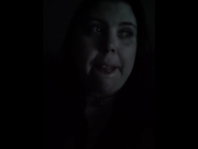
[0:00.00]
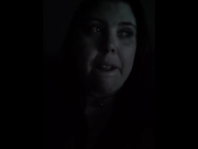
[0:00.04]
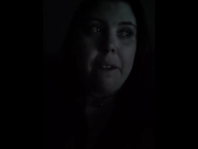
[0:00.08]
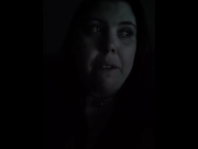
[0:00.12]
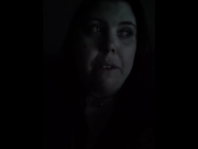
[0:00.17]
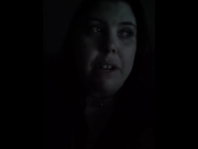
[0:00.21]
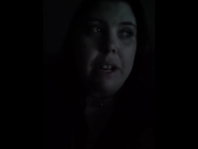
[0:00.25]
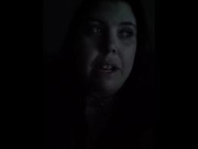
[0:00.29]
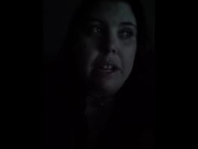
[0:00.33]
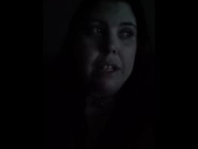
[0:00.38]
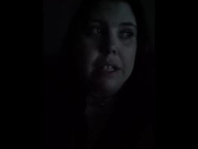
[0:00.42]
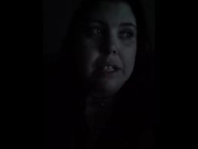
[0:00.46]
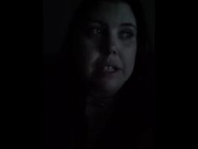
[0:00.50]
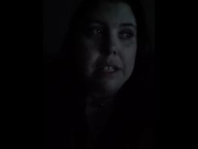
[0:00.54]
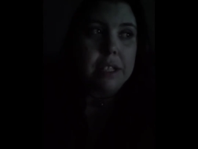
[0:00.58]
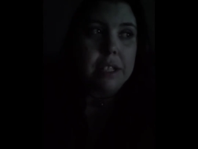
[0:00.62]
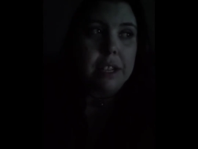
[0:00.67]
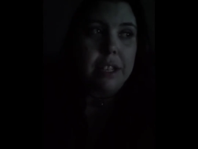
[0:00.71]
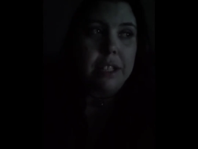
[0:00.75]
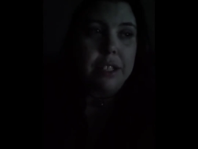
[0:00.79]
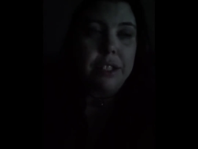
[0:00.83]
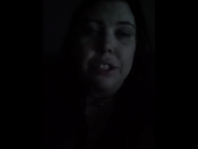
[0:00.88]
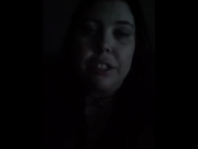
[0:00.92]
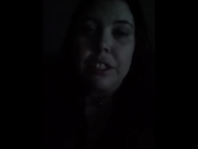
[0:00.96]
What else?
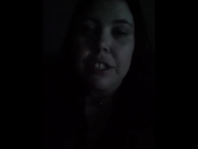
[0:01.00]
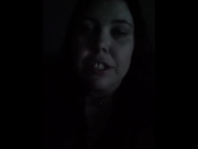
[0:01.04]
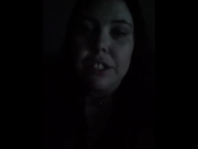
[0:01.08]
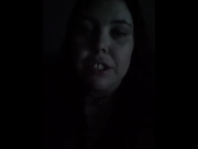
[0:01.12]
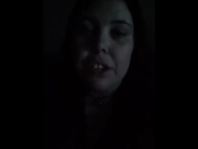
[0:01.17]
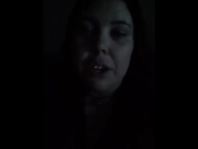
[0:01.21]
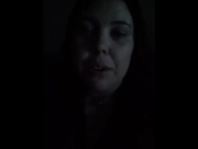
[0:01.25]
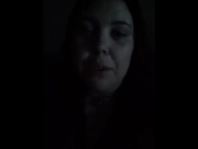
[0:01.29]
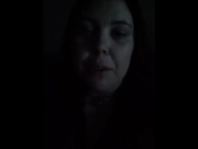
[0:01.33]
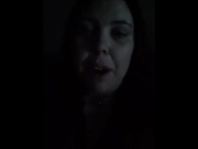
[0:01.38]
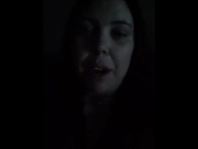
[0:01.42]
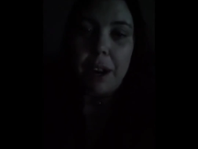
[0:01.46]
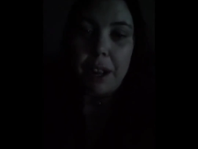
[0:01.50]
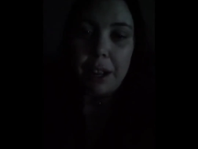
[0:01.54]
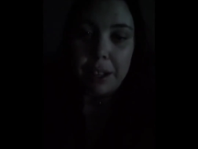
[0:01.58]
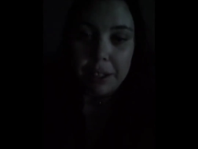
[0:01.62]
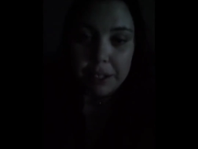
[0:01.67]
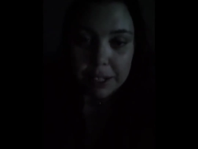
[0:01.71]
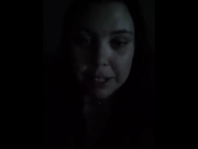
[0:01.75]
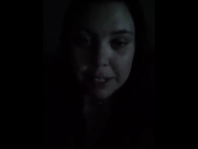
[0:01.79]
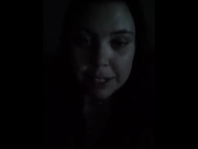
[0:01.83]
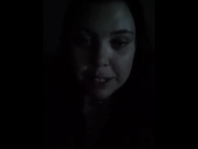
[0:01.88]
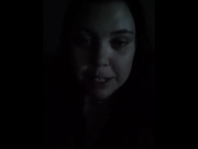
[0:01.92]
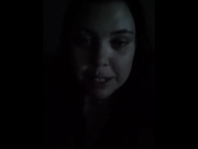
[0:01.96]
I should start writing
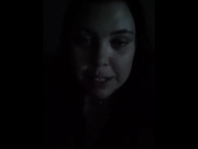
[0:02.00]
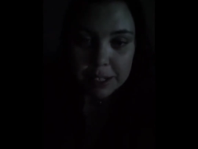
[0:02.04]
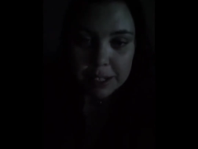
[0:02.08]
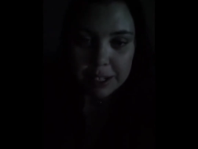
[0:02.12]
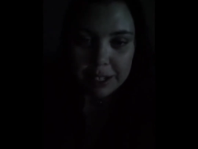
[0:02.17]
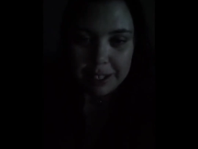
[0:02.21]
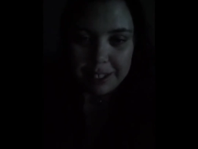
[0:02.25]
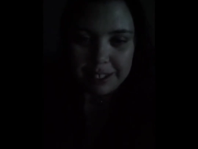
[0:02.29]
lists.